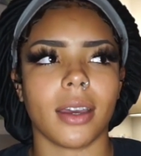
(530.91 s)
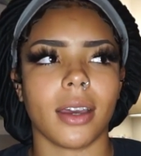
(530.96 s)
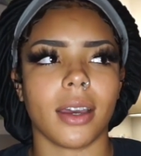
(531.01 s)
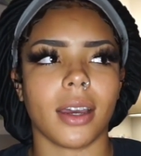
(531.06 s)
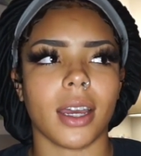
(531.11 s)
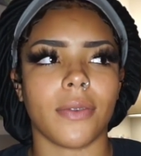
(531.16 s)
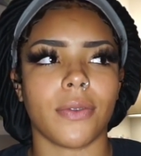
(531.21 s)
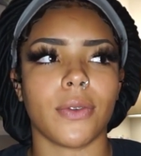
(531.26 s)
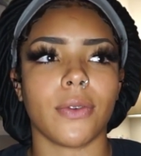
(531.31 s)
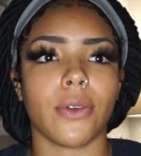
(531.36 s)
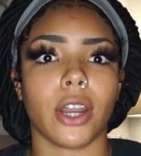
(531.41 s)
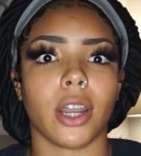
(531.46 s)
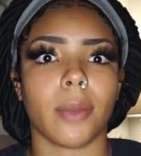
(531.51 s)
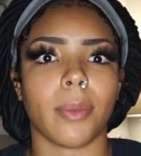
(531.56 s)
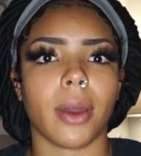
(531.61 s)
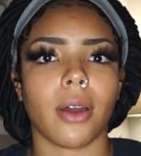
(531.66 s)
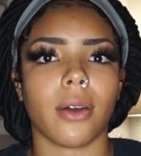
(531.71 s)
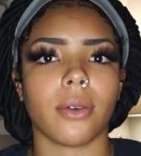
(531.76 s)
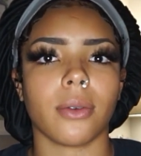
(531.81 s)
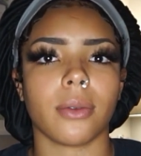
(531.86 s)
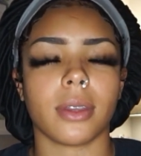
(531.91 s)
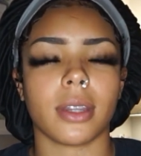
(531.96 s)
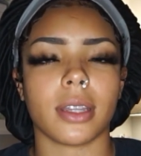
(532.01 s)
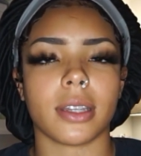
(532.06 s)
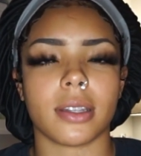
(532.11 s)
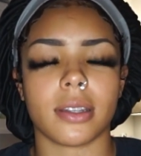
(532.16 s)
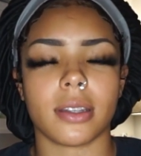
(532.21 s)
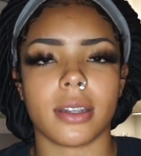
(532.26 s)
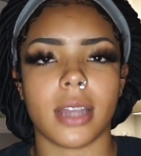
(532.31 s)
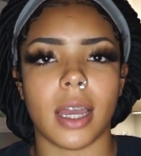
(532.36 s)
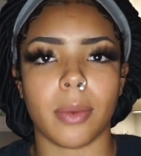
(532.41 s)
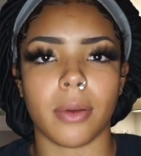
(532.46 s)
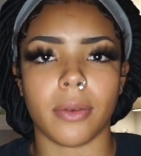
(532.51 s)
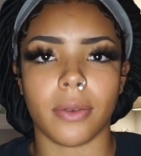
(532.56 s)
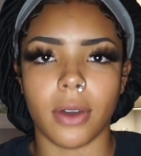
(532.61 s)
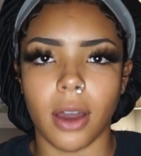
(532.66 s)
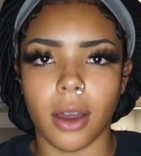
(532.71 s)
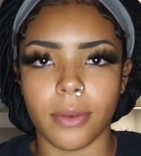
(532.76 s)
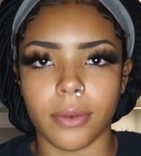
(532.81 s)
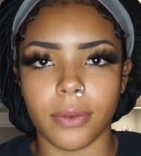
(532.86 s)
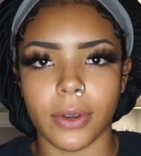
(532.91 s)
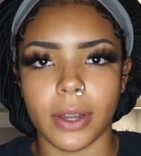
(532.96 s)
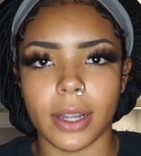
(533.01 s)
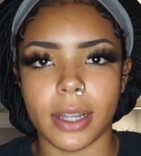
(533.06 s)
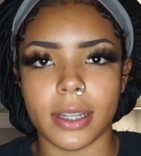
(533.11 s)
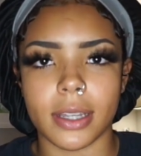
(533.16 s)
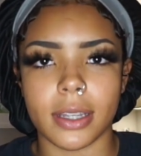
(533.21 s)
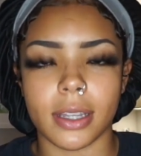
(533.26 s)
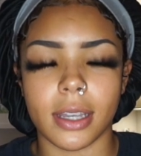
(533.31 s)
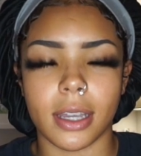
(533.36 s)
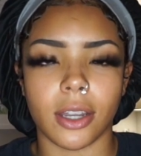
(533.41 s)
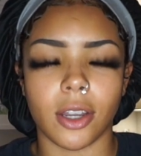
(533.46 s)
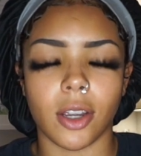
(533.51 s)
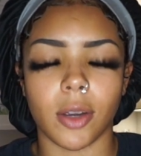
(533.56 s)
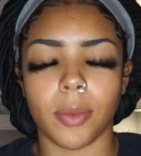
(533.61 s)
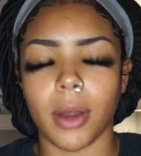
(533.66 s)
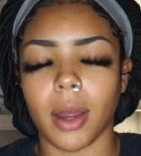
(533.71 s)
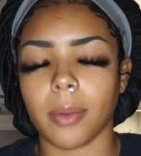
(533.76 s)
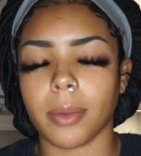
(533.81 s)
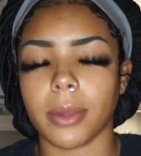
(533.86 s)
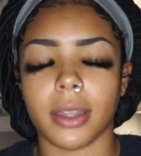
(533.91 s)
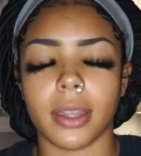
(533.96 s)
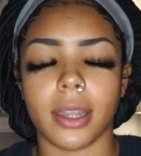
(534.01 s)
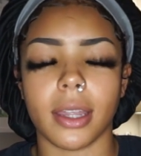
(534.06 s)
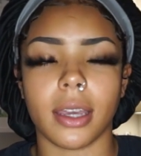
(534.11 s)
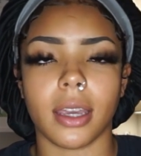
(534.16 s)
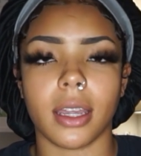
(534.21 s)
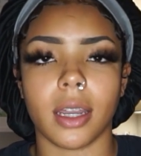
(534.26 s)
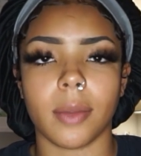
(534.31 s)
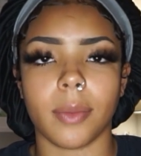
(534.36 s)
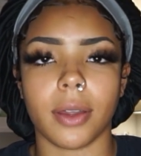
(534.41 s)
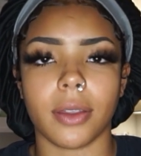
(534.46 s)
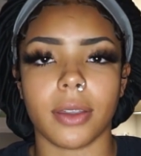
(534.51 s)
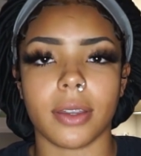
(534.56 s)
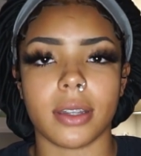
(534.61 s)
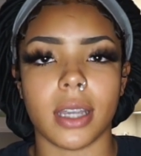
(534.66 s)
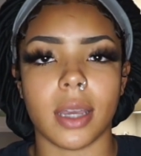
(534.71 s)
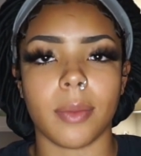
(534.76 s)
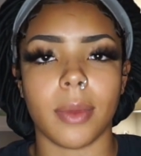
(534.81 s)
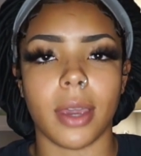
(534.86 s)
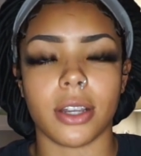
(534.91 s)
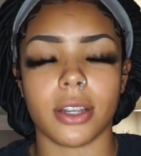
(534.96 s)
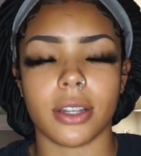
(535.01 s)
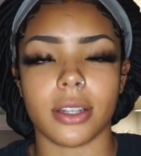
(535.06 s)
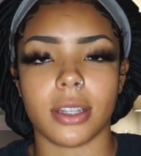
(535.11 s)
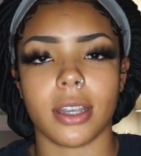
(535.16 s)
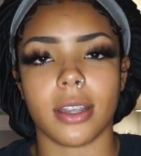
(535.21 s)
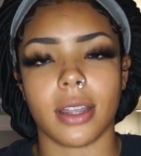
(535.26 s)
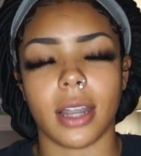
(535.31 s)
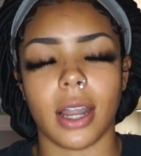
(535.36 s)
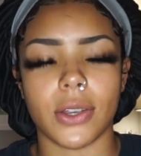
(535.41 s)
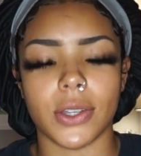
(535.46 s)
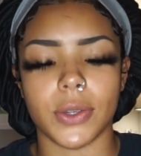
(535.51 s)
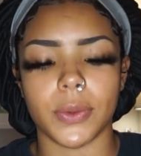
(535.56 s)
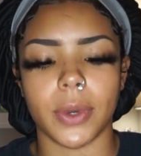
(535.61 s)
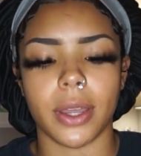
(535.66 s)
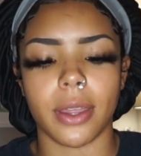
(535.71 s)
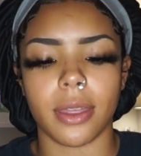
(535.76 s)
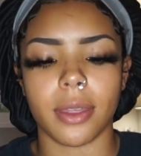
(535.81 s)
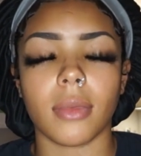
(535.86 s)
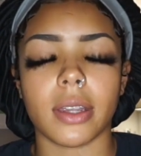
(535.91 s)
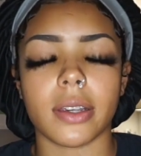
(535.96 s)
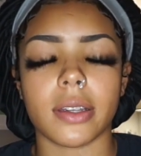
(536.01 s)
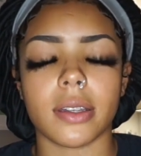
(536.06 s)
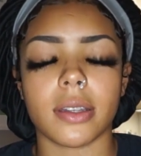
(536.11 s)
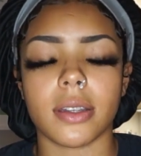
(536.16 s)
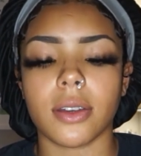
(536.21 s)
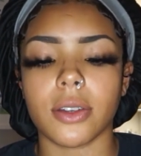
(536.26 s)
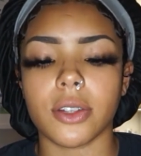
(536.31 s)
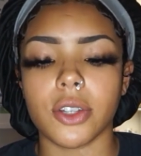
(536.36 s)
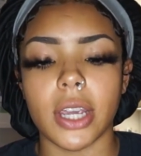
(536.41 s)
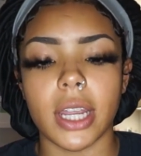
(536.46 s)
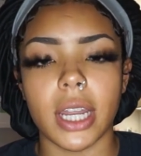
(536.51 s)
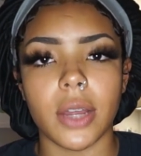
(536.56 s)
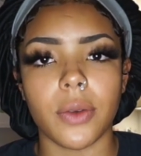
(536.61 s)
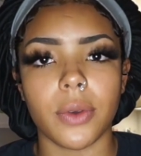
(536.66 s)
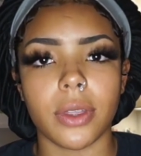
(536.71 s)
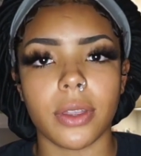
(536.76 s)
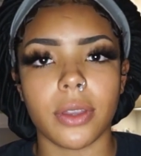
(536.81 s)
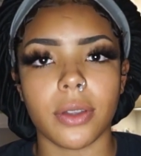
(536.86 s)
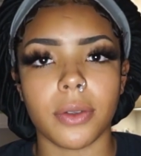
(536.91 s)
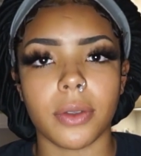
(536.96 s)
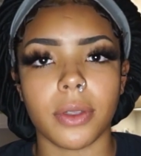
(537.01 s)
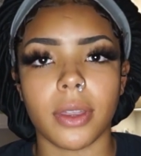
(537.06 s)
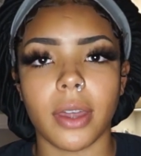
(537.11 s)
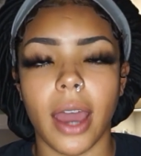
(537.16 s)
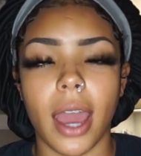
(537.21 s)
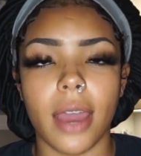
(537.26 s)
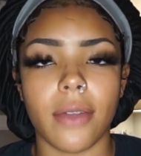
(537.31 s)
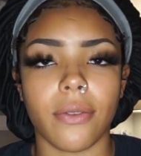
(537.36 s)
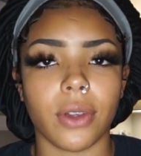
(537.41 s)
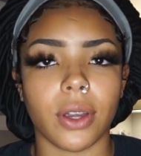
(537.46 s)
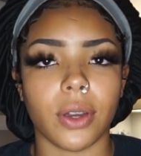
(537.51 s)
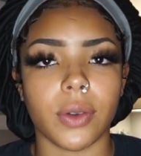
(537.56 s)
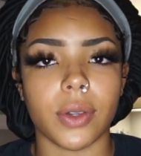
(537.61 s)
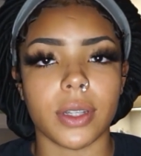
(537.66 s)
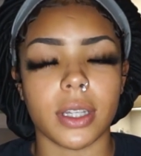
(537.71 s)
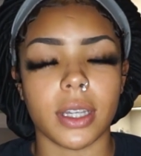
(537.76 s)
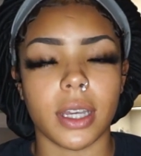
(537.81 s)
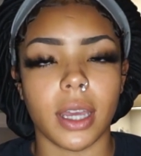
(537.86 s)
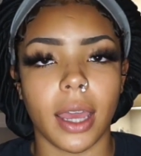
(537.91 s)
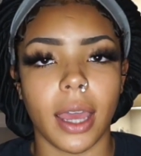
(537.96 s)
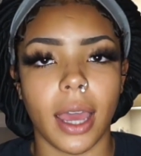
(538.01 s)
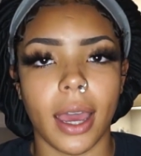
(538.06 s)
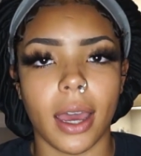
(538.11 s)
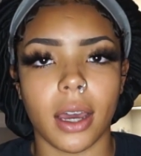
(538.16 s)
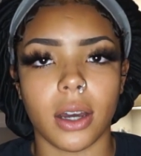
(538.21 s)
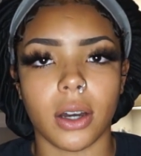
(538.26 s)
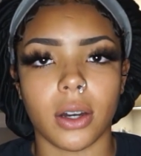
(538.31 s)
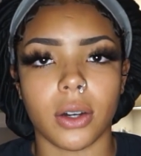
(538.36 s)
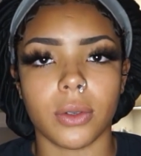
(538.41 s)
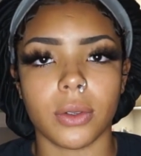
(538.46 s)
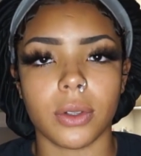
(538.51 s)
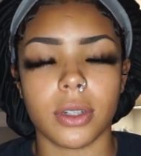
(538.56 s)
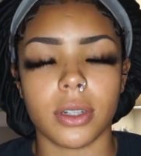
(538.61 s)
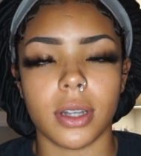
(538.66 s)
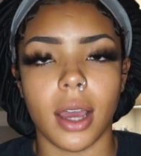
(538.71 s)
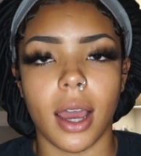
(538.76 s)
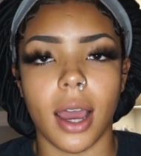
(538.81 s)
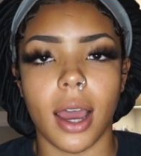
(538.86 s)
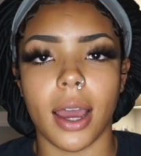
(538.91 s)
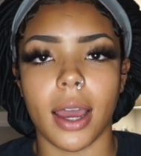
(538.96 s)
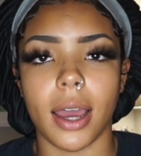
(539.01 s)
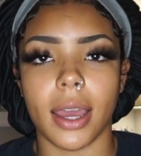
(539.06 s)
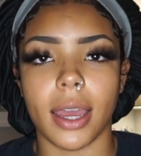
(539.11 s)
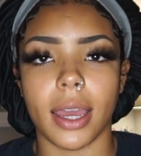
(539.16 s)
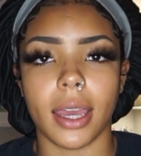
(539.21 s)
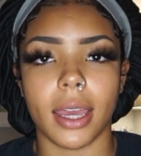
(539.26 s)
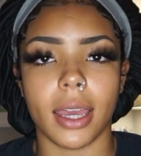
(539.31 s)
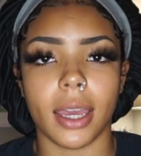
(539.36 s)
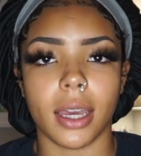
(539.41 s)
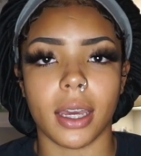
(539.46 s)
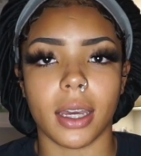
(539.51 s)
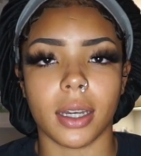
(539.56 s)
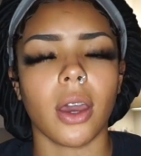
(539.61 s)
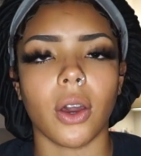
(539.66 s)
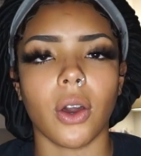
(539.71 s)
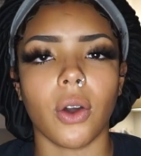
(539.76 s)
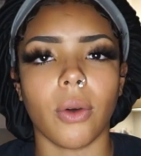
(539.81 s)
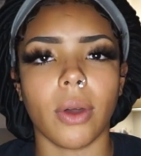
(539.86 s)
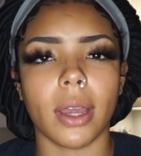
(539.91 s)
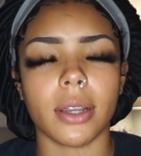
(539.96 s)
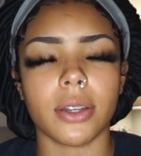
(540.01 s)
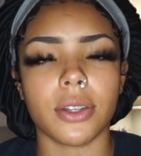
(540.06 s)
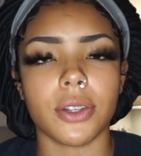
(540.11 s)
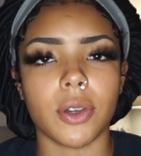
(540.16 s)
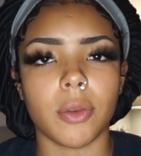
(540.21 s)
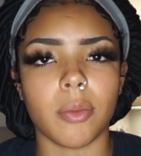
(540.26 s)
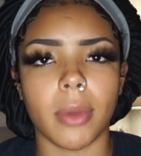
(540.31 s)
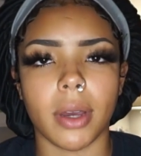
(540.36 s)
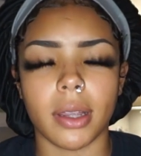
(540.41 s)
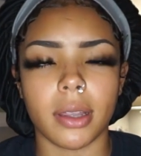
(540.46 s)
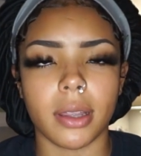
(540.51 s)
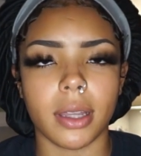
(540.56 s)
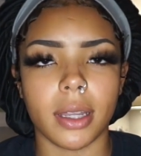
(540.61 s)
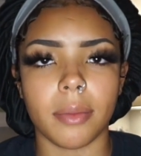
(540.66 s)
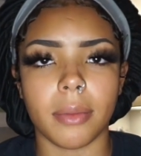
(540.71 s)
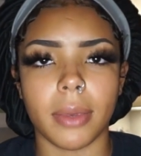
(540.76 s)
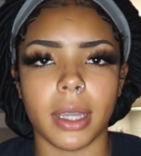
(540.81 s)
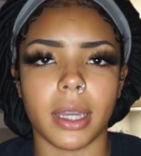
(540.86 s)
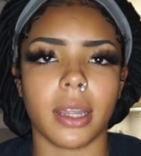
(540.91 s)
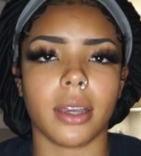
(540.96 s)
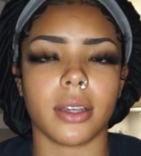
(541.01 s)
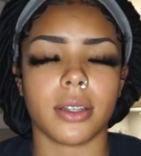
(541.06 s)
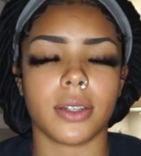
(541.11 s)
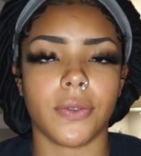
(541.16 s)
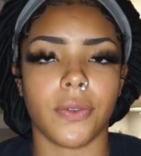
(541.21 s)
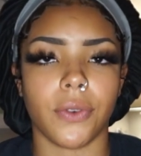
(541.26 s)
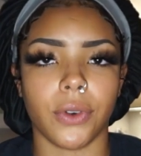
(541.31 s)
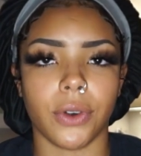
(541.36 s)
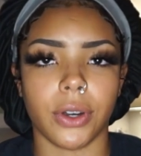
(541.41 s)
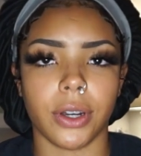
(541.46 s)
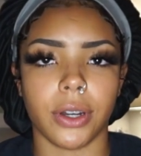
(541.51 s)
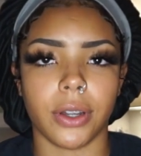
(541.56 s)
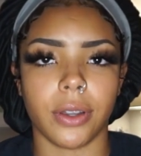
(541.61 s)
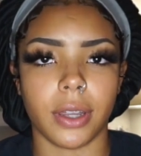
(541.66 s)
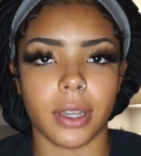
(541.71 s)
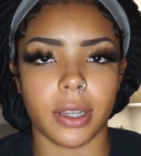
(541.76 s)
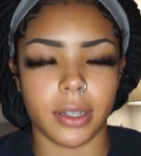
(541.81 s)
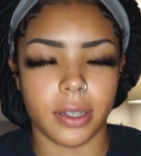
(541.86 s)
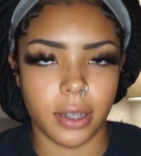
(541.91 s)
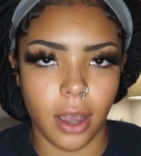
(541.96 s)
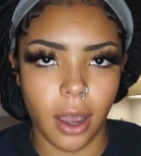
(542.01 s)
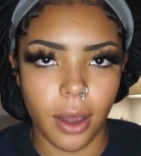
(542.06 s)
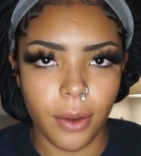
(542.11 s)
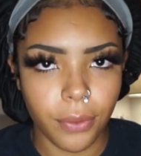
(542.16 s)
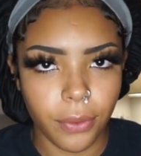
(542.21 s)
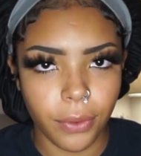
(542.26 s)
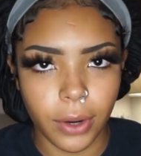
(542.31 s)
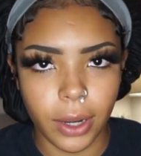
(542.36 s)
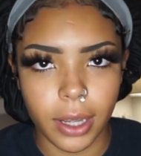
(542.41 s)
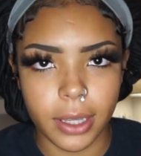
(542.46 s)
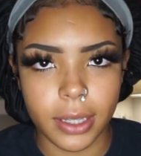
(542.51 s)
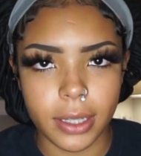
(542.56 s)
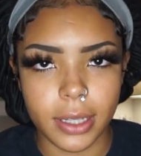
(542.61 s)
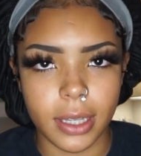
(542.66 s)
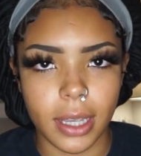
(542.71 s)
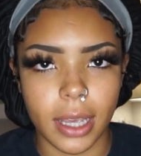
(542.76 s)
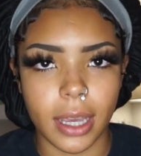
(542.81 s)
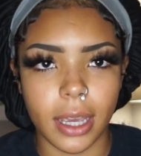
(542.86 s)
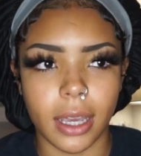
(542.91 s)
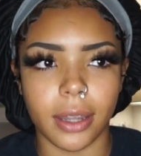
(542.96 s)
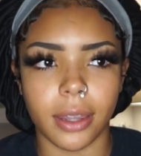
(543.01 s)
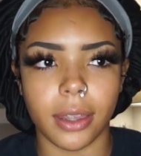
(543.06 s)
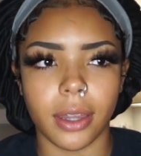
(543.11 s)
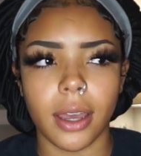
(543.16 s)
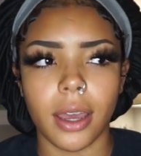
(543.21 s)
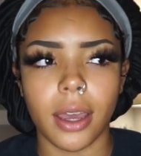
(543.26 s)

if you've heard about this type of conference, then you're probably thinking about the same agency that I was with. Still trading with the, the high frequency account. I am going to monthly meetings for this conference and